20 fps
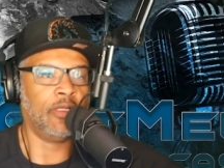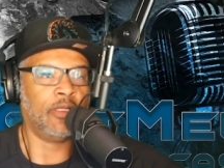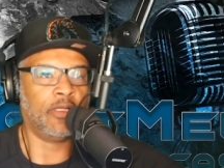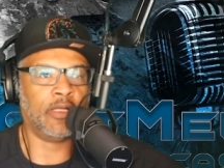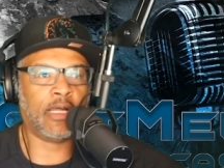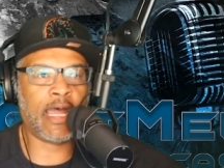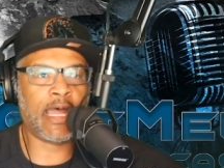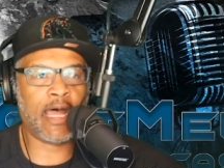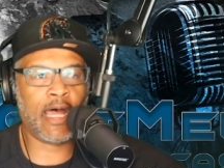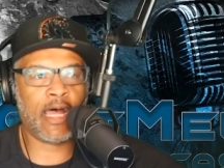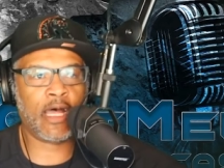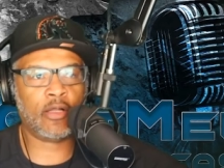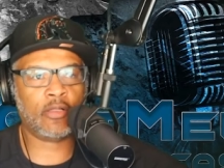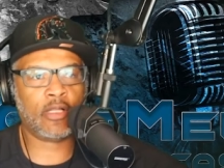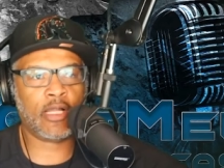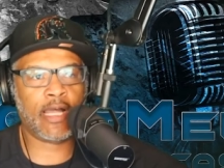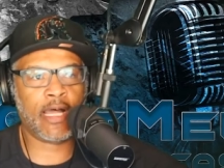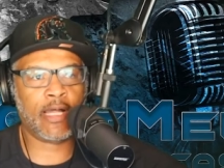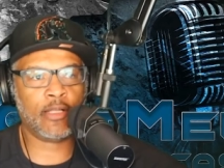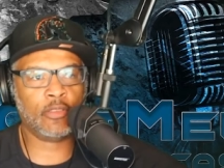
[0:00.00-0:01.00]
How
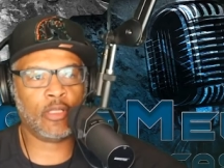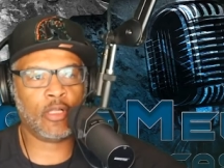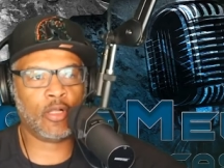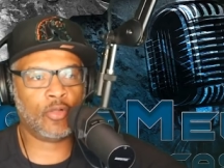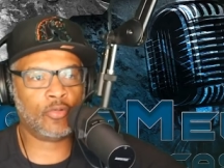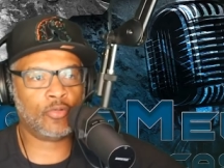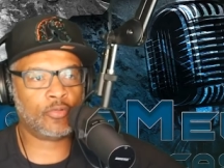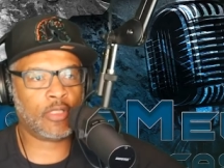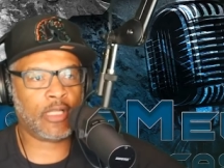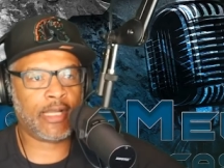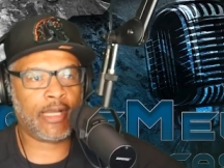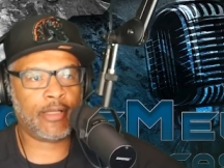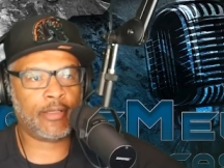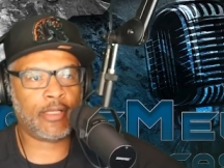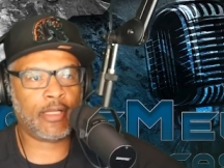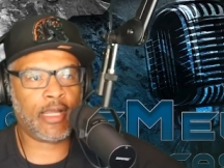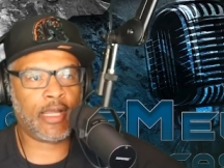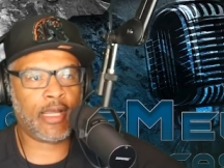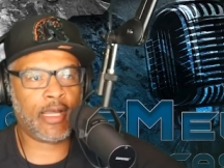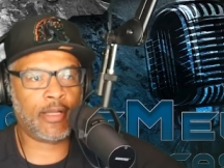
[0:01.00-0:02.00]
how long? how
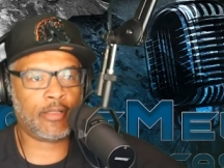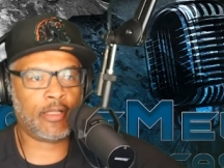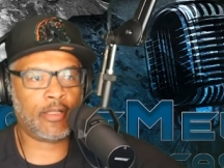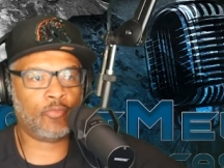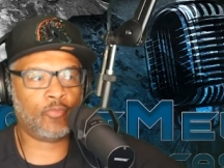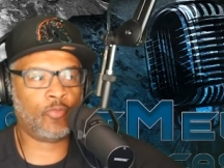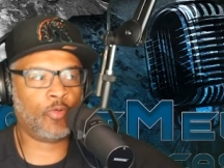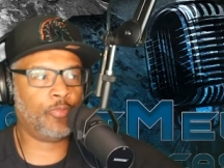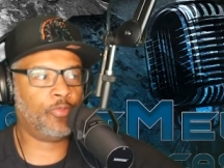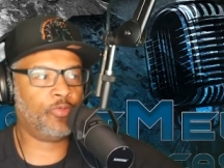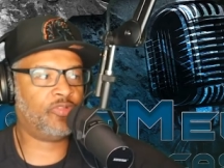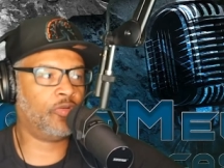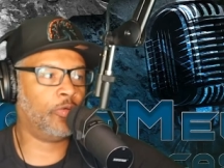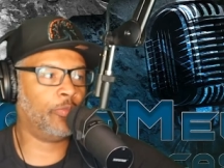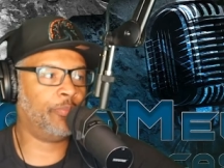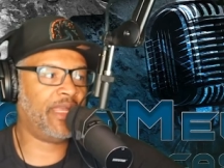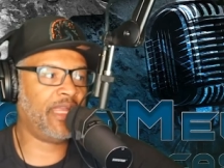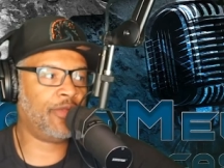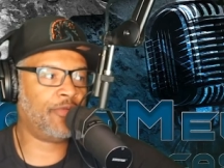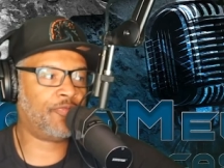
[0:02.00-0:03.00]
how? What was your
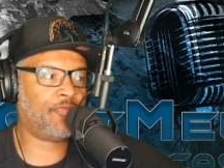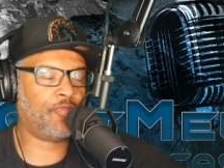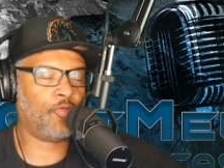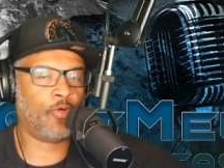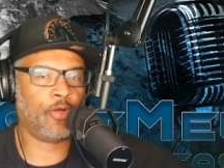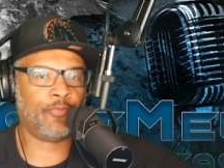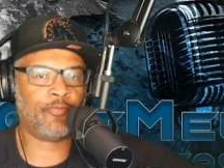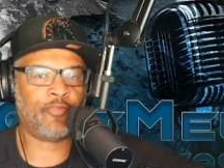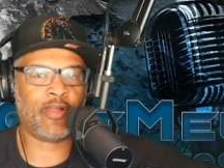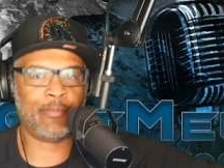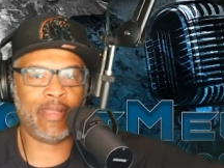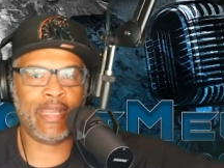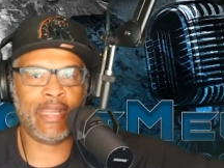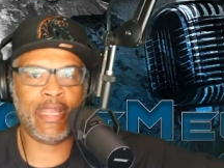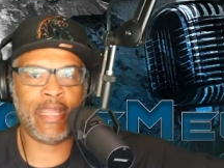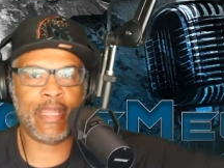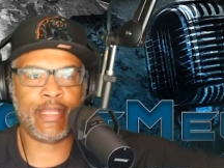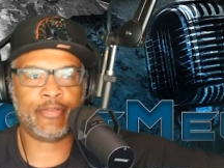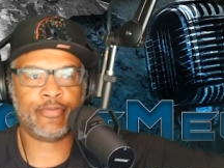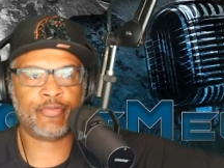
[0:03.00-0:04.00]
bid for, if I may
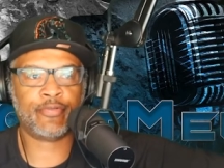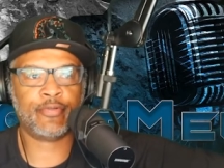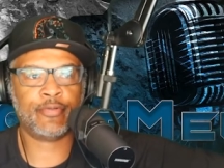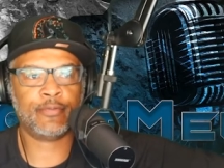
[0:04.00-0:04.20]
ask?